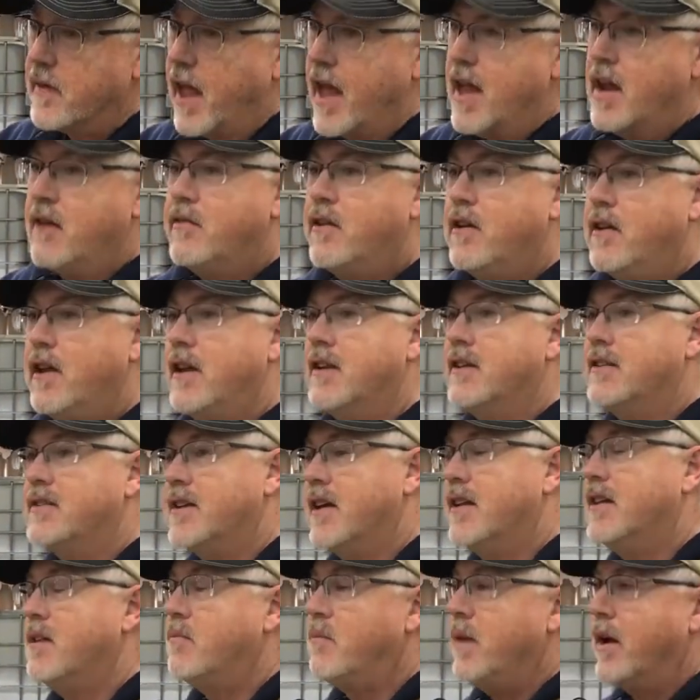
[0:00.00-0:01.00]
And if you need to
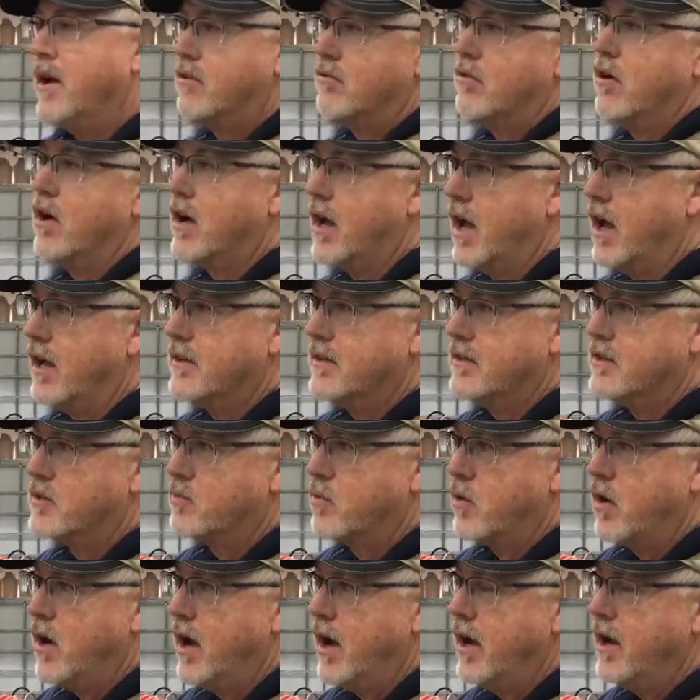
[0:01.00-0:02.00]
send the big truck out to
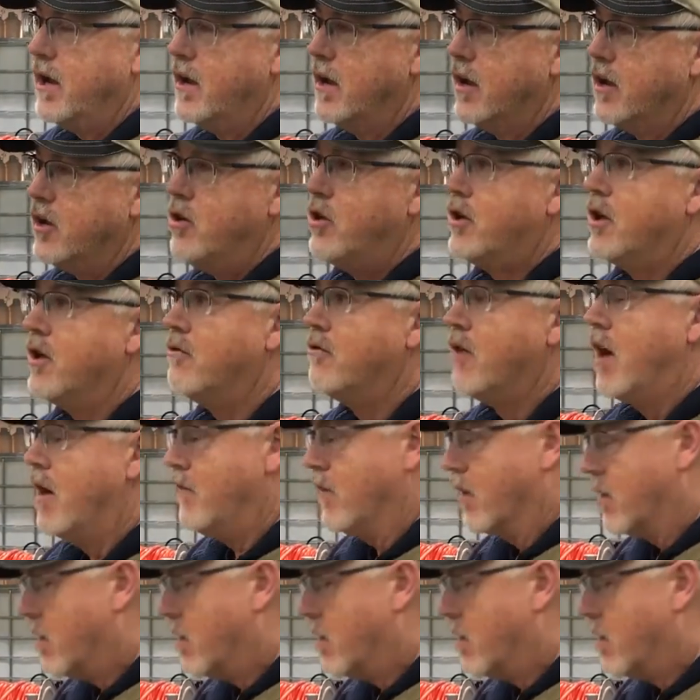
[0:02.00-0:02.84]
spray, you can drive